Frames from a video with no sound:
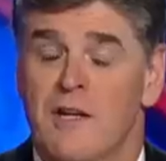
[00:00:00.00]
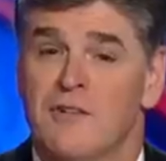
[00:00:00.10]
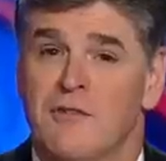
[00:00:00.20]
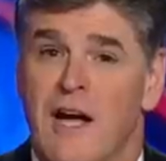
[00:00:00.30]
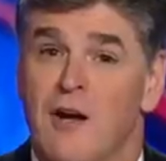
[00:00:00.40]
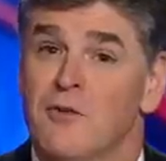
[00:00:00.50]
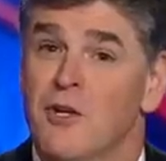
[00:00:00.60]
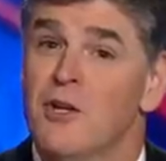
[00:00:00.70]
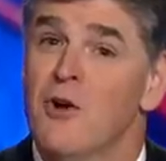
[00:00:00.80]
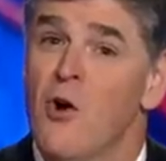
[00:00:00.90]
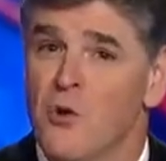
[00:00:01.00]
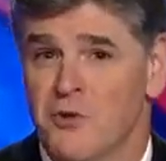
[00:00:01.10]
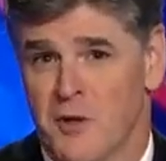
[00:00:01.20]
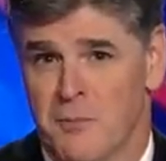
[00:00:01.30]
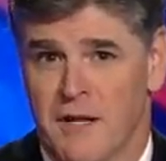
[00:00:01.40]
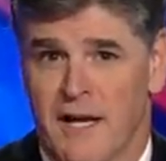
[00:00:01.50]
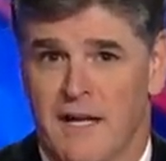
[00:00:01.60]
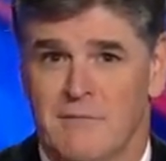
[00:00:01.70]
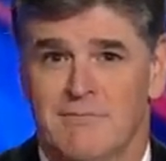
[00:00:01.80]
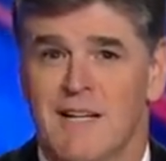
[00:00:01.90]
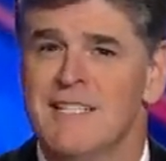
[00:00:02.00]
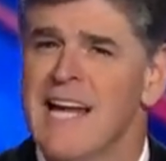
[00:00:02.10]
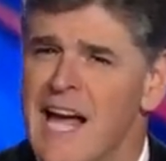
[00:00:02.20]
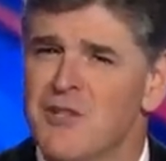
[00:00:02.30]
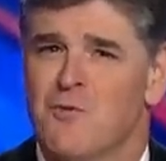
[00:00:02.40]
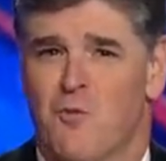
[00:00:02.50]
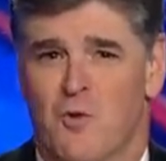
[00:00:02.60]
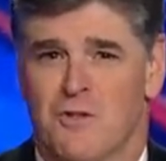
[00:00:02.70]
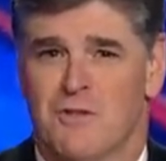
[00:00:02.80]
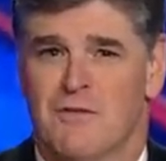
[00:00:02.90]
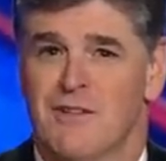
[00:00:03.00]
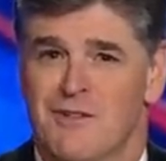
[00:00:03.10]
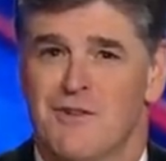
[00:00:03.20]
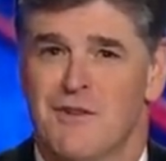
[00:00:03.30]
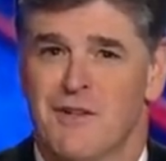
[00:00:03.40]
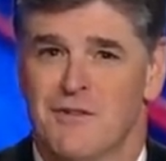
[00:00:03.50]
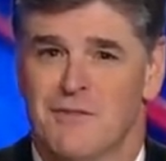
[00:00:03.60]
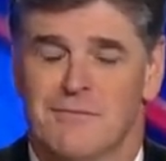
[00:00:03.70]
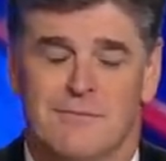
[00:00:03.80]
he's found an alternate plan, a task force. Listen to this.